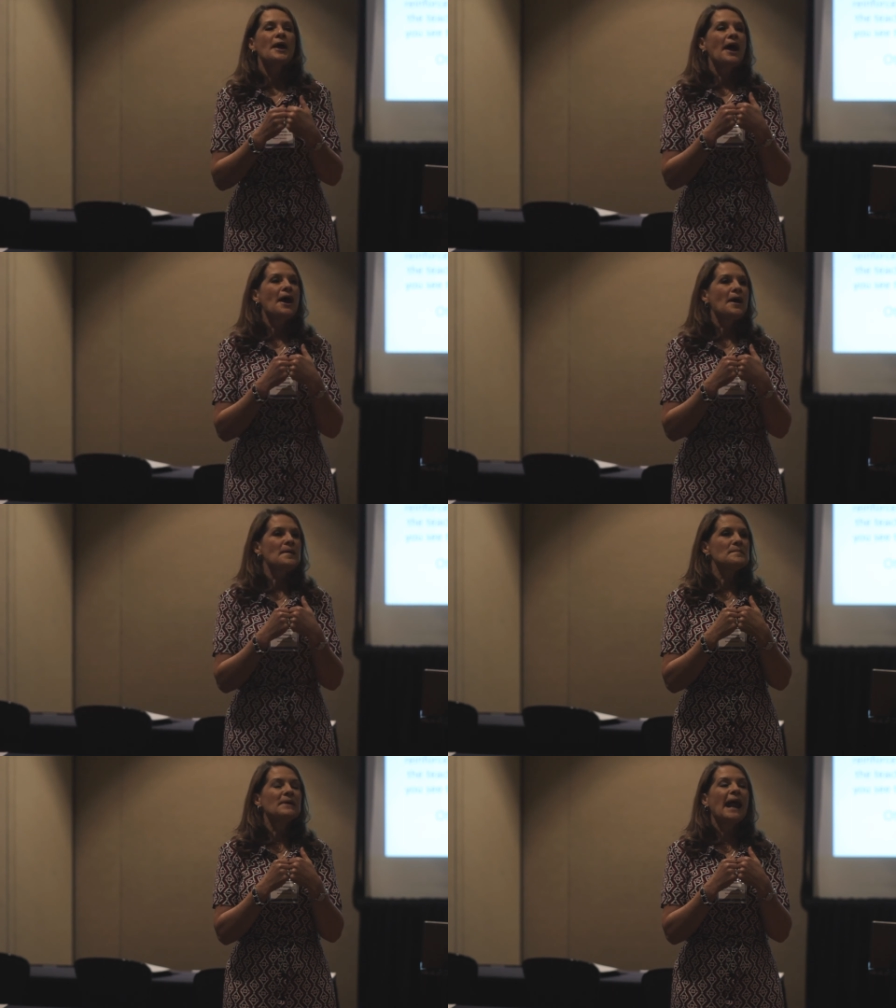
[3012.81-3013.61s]

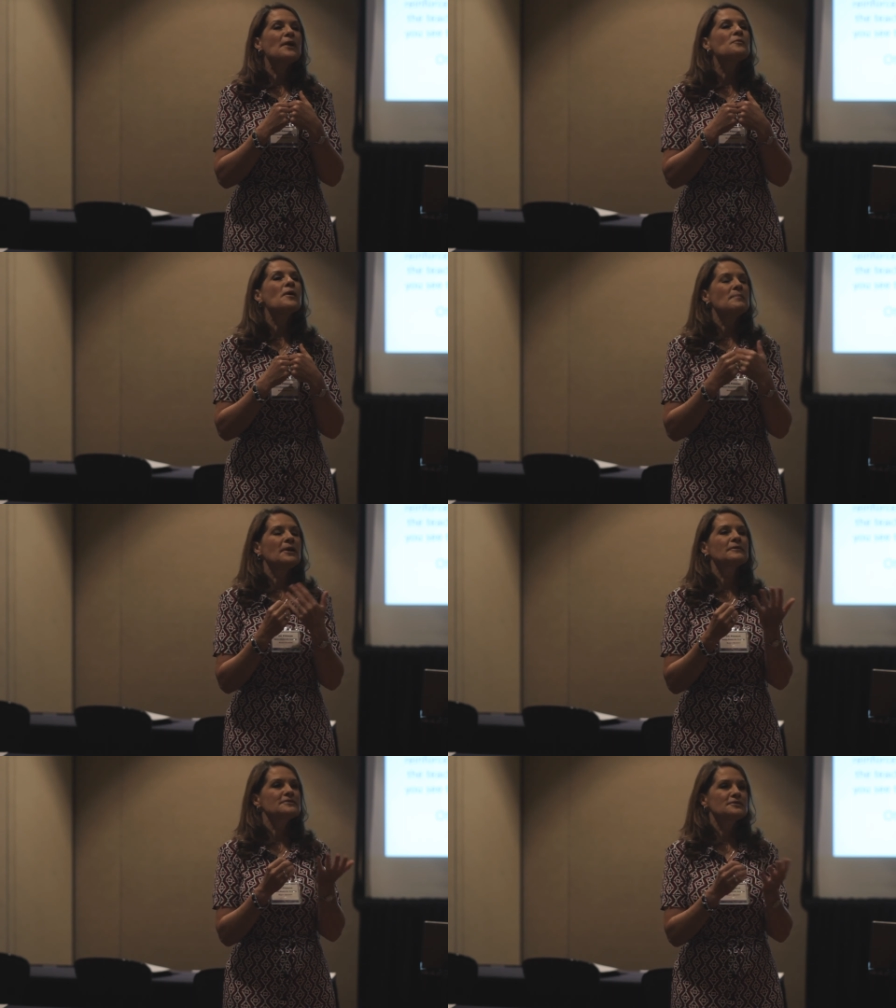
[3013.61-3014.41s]
Uh, but I don't want
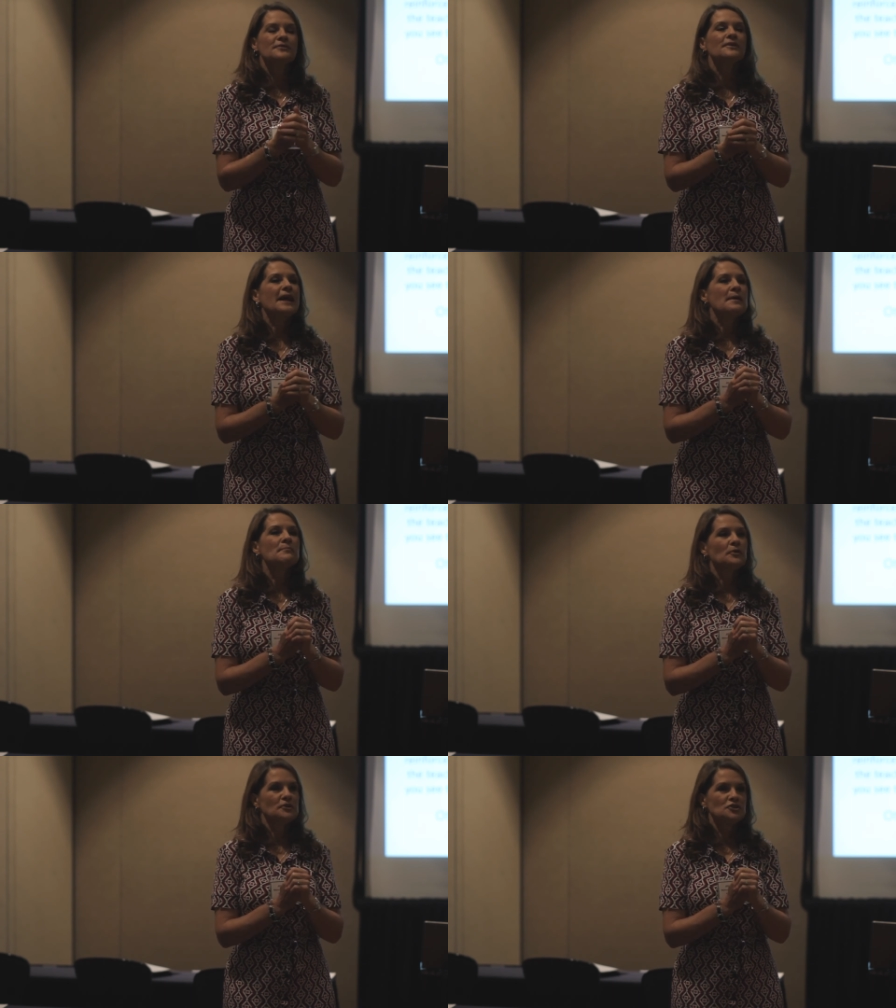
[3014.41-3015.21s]
parents to feel
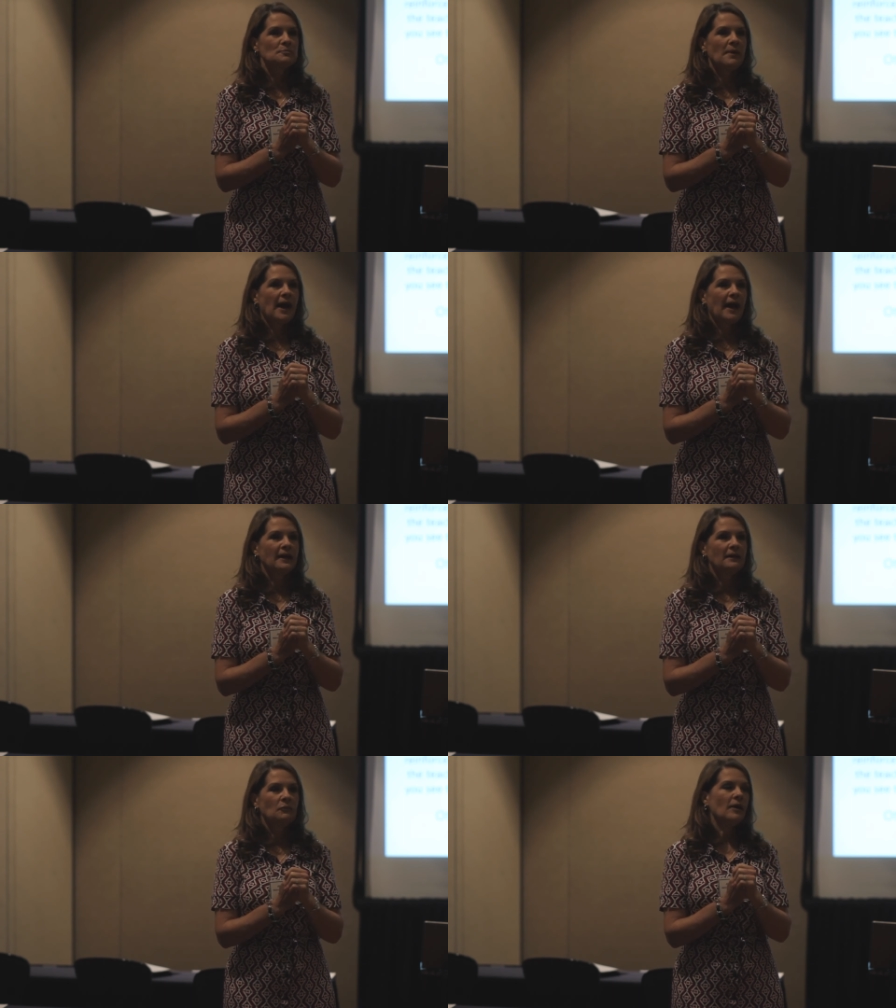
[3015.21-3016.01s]
ambushed by
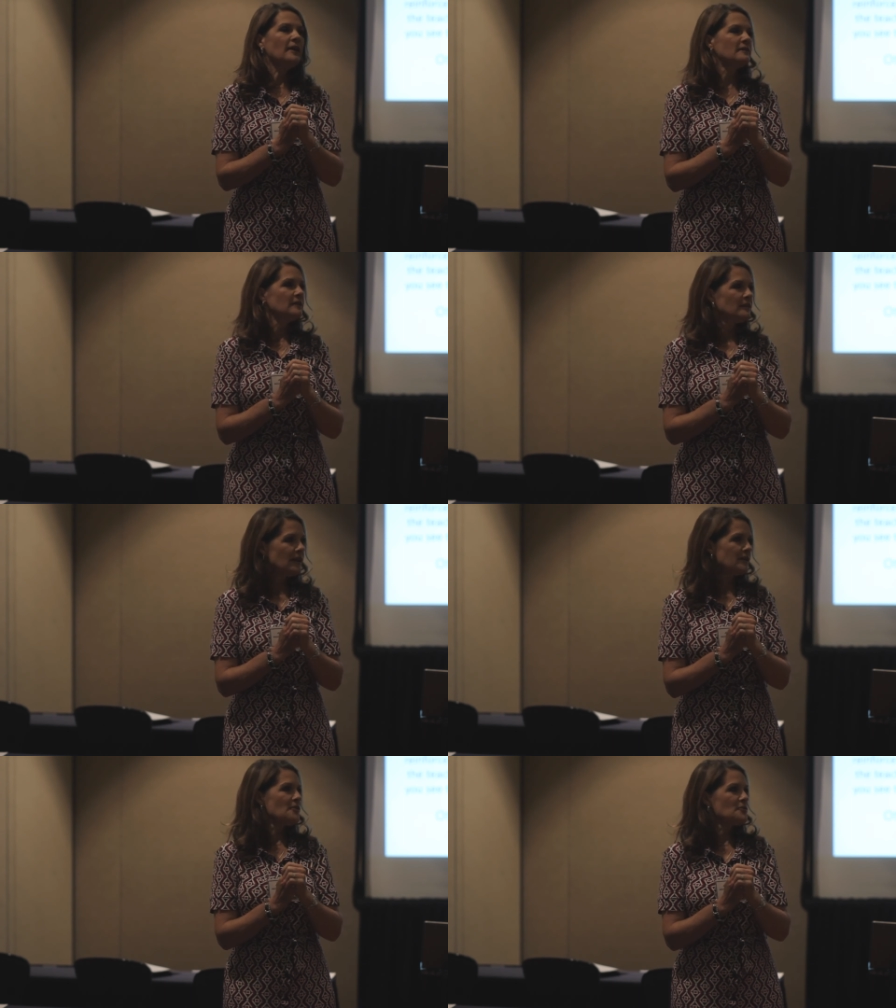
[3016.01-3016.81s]
what?
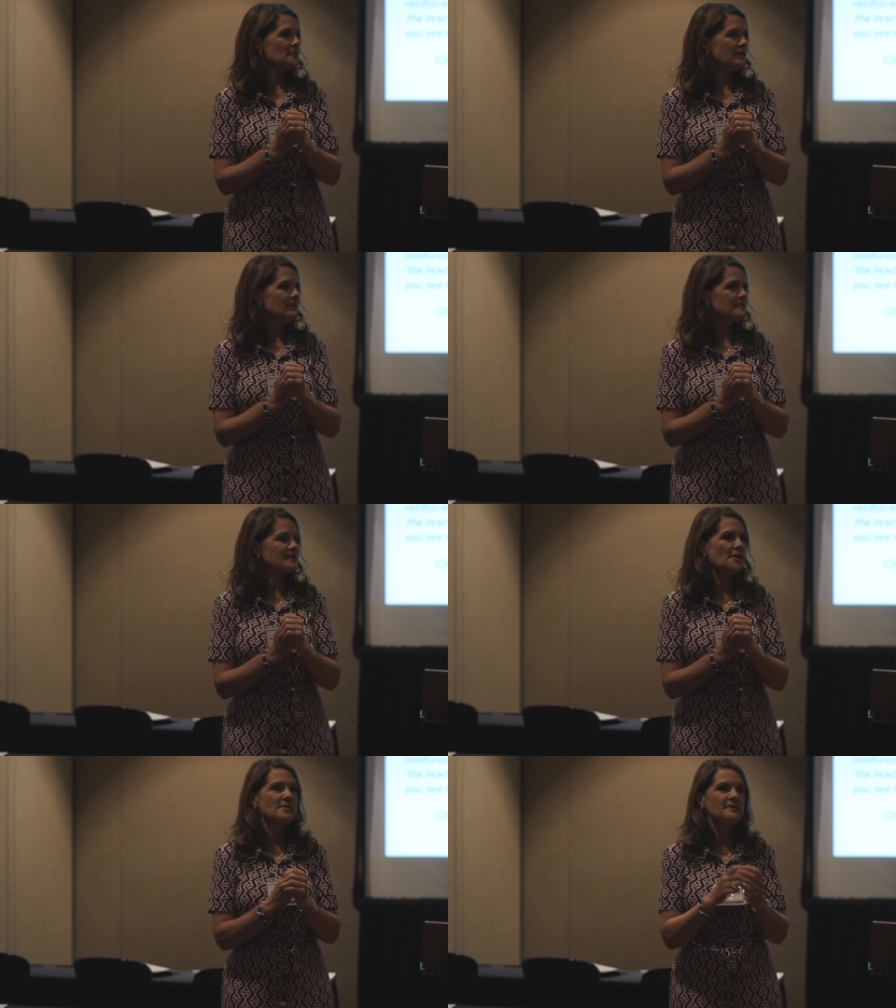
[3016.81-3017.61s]
Another thing that's
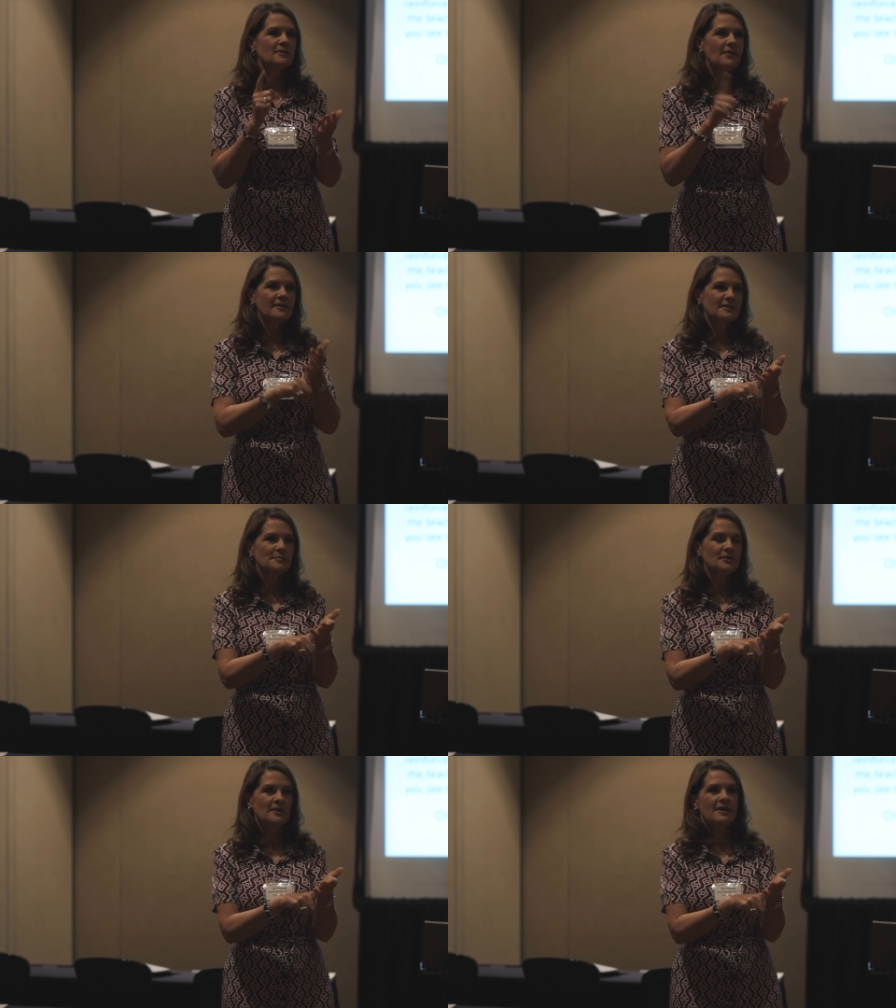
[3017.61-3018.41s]
coming? So that's
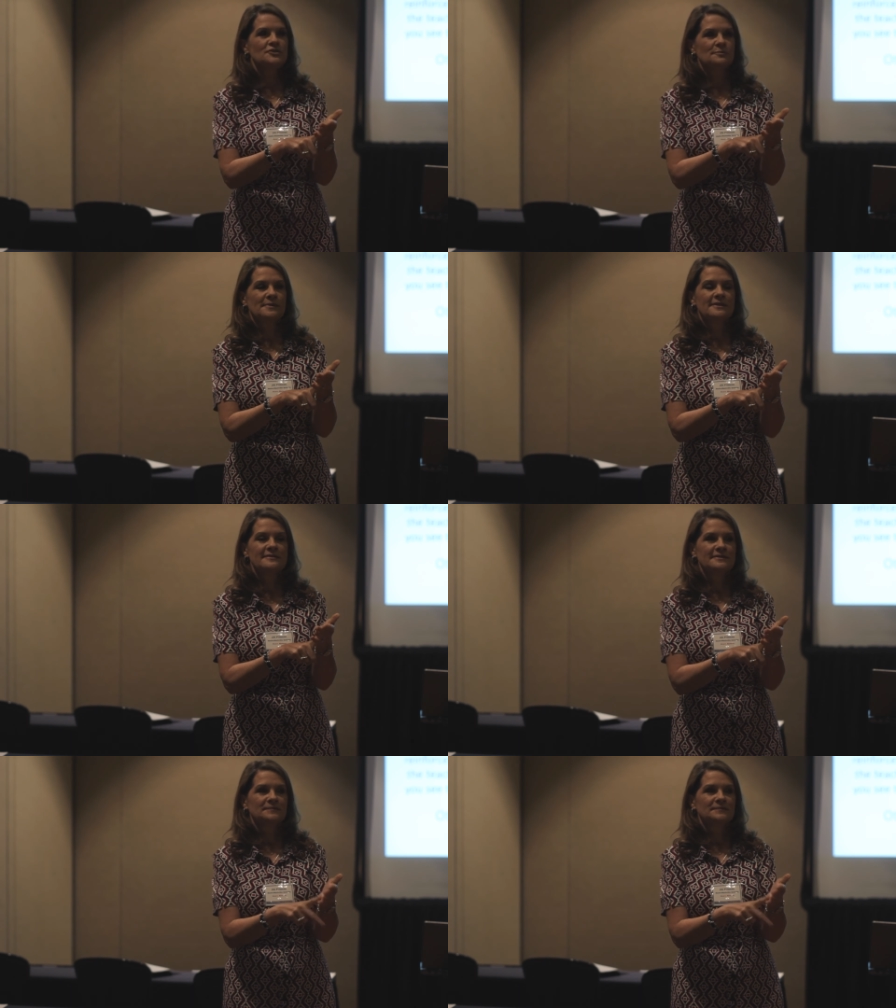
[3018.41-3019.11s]
communication piece.